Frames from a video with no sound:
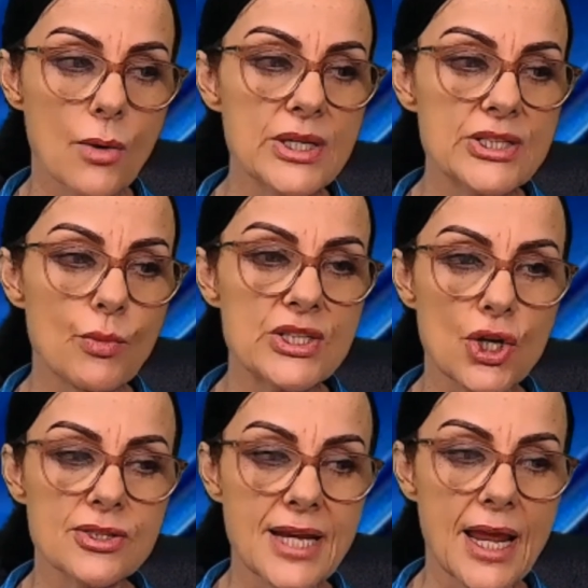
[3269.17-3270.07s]
we
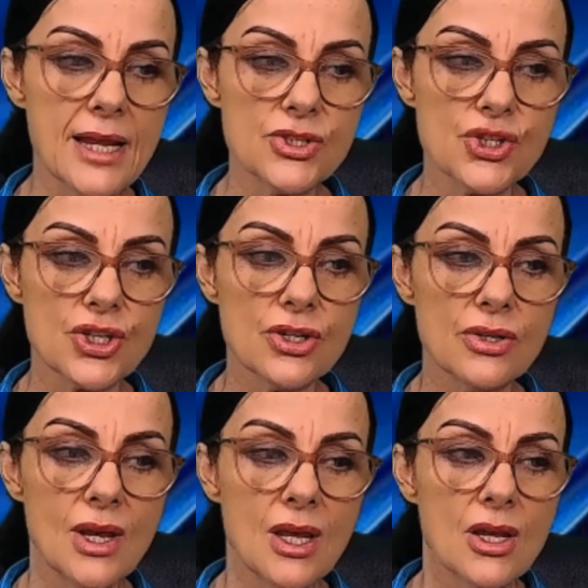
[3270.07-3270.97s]
don't tend
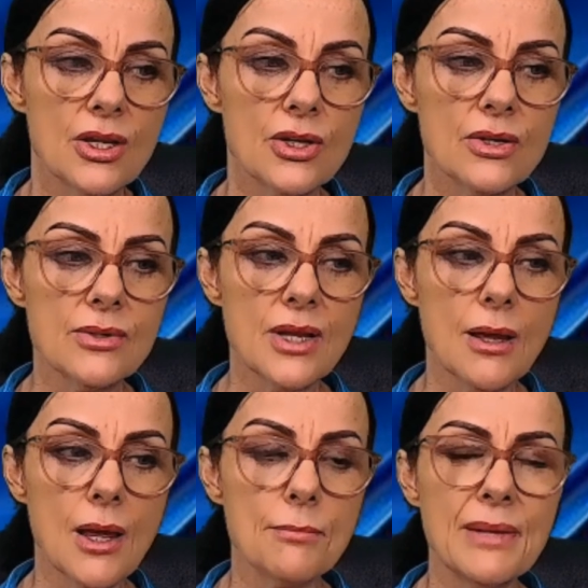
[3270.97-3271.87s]
to,
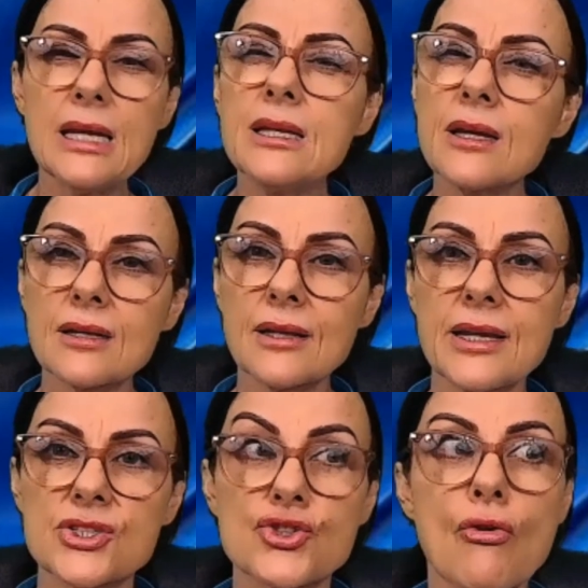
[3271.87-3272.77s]

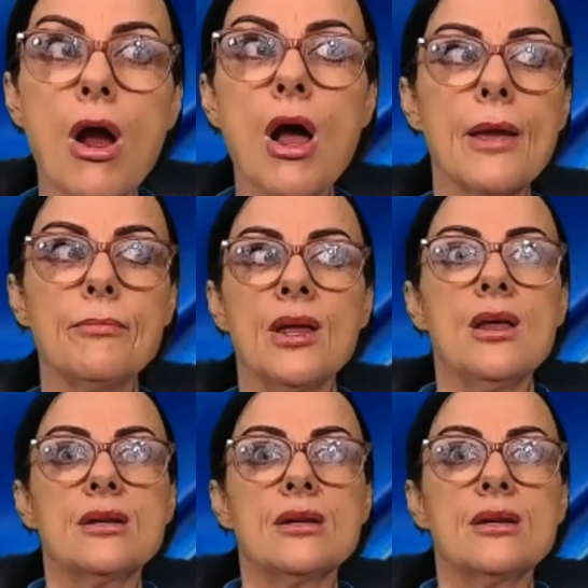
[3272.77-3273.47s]
immediately ascribe